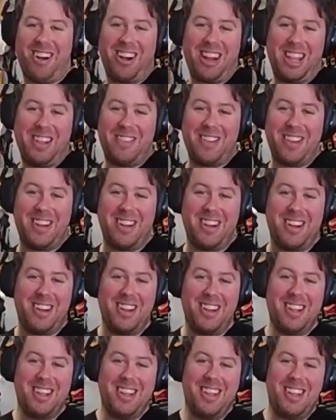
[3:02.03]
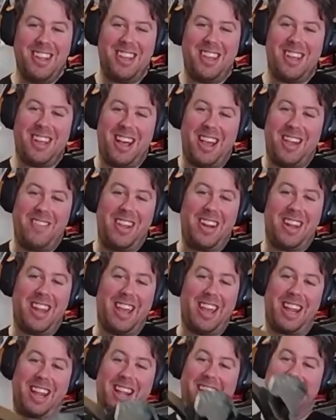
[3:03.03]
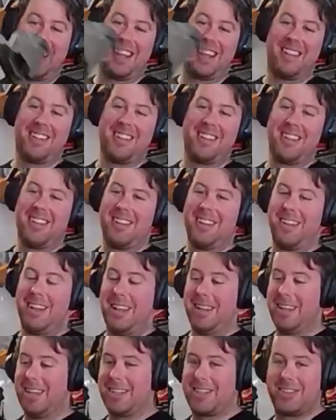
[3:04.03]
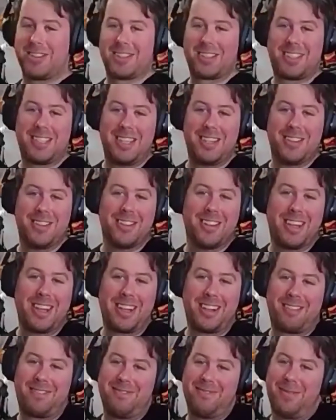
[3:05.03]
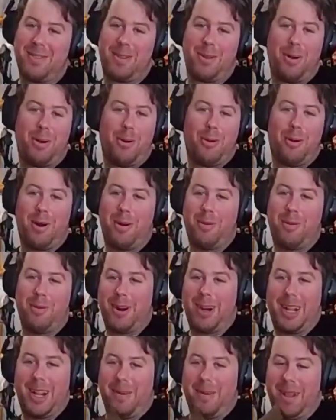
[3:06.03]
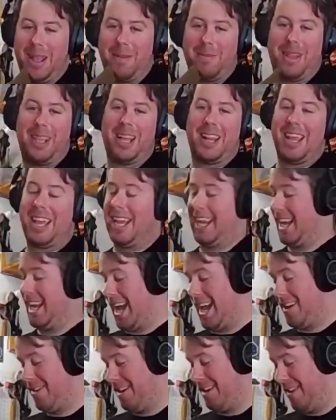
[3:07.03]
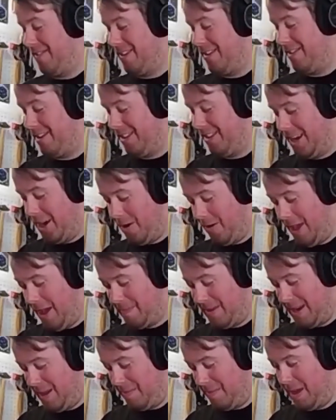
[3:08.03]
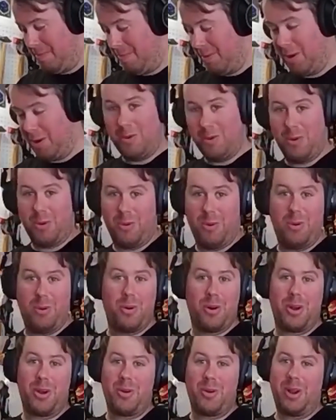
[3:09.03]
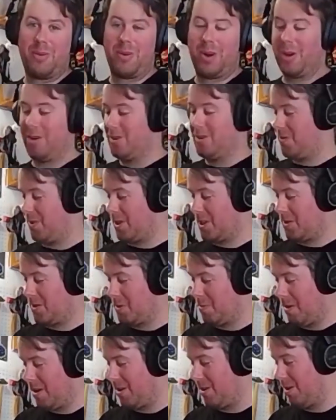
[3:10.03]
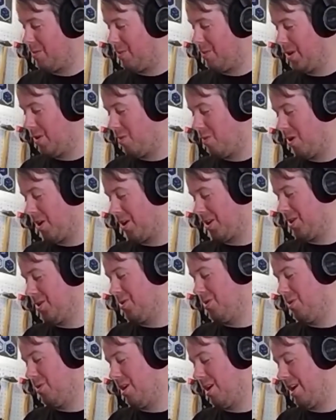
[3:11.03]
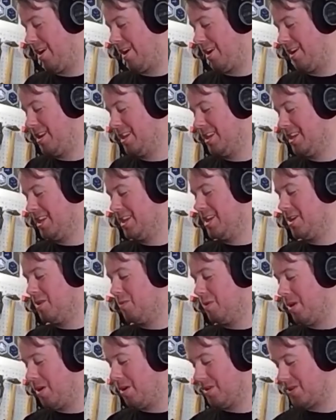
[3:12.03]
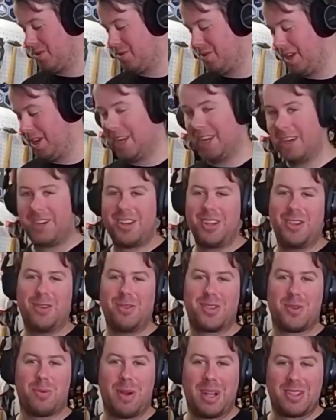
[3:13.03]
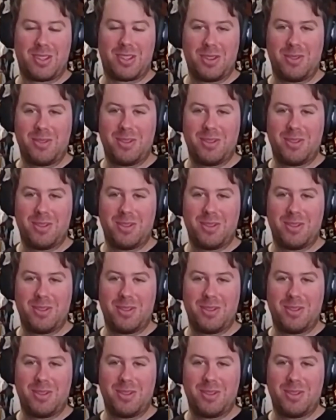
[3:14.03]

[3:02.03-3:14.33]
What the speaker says: even, I mean, like, unless you're a SEAL, like, or a Marine, maybe, like, I don't even really know that many people who are doing real first responder and real work who would also need to use a wetsuit.